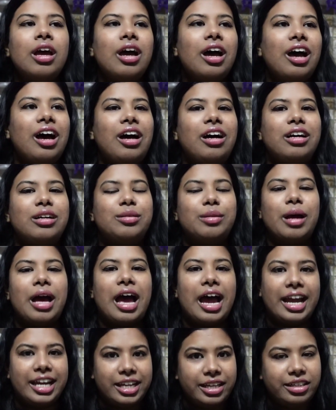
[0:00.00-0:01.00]

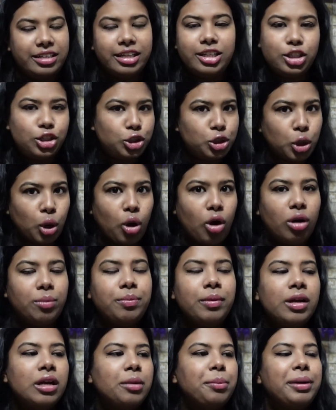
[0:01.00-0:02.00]
I did
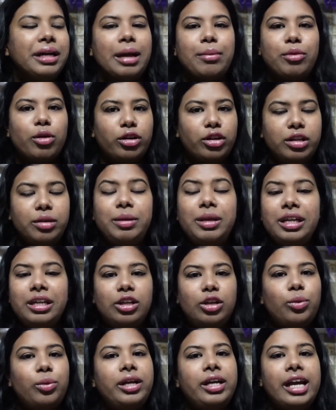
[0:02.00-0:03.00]
shop, but I'm not going to be
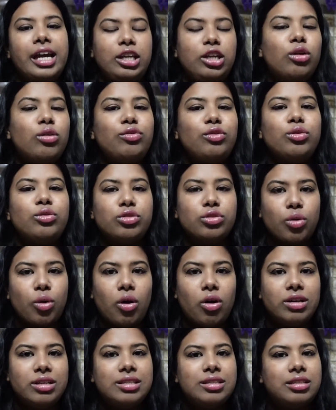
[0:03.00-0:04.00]
including any of those
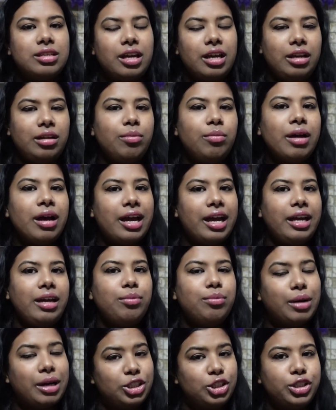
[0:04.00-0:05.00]
costs in my
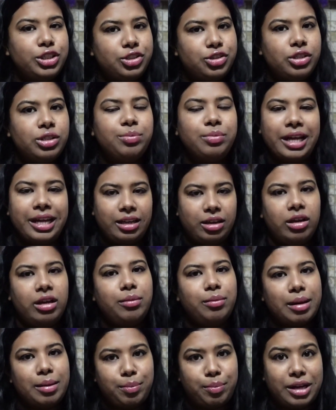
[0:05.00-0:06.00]
budget trip, like
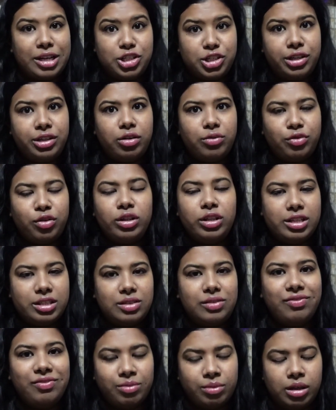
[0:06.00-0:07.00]
in my budget for
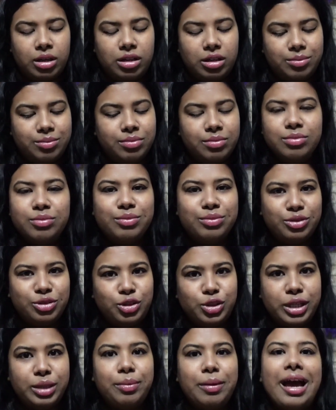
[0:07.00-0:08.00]
this
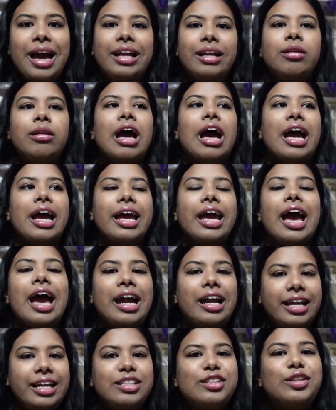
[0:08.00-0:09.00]
trip, and I
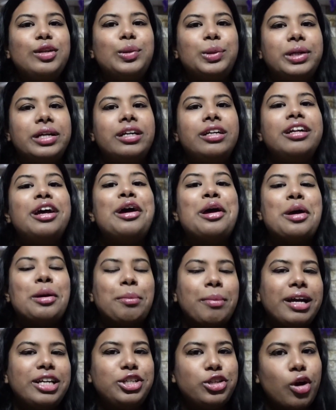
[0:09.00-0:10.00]
had excluded
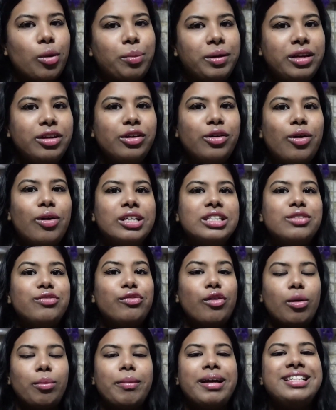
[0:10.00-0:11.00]
my shopping costs
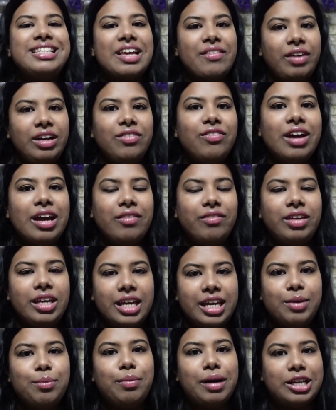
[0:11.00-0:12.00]
from my
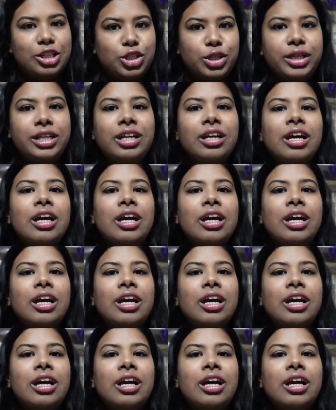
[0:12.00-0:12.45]
75k budget.